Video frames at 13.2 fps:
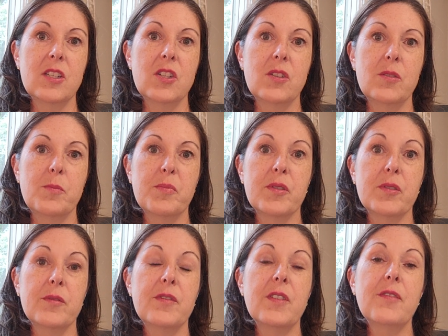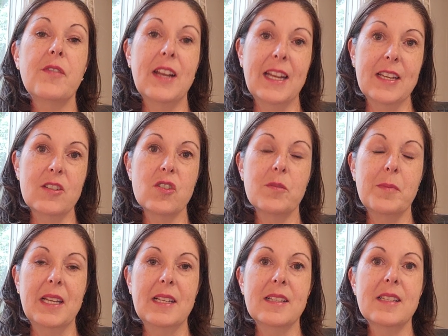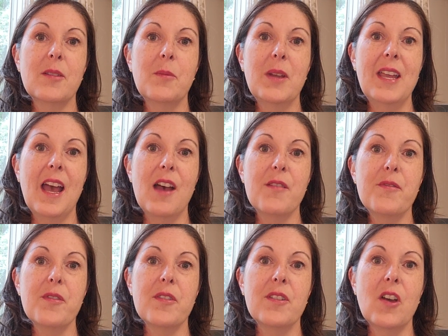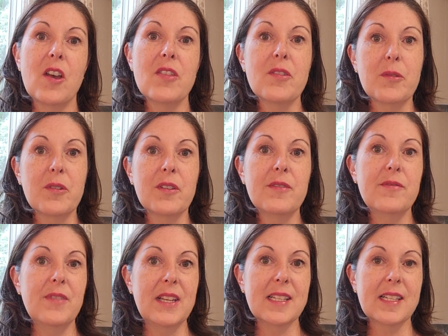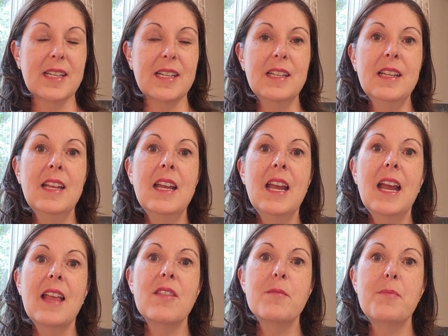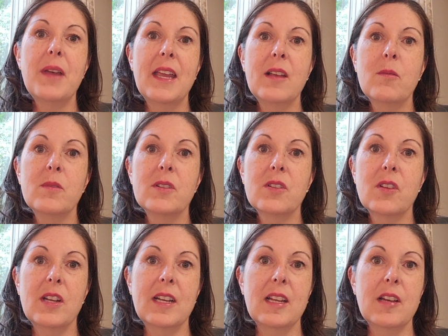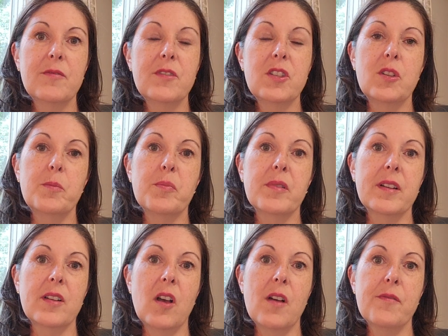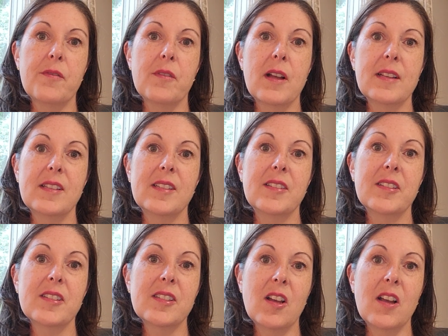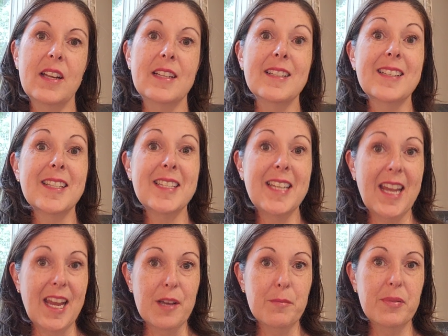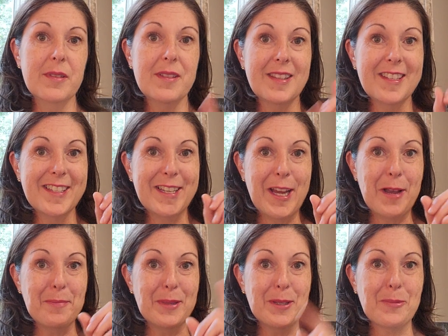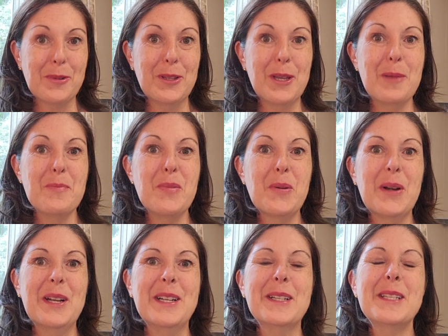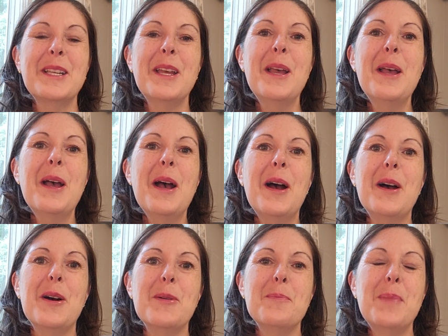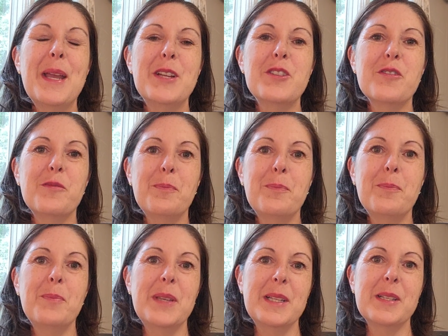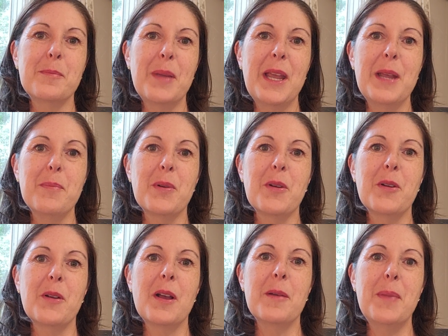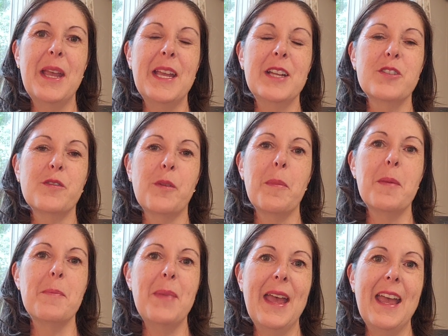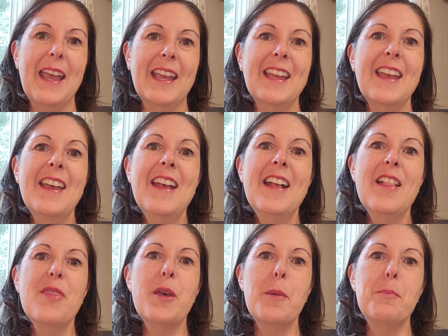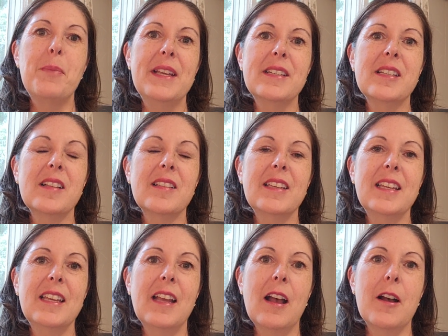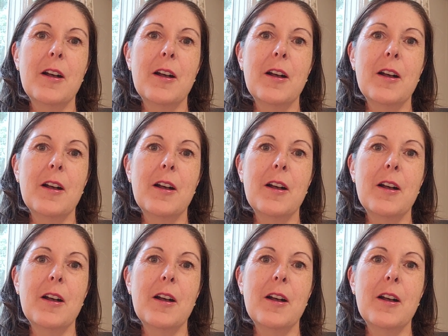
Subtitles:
to prove the financial means that we have for the non-lucrative visa. And the bank was good enough to print off for us and sign and stamp. The stamp is really important. A piece of paper, a page from the bank that basically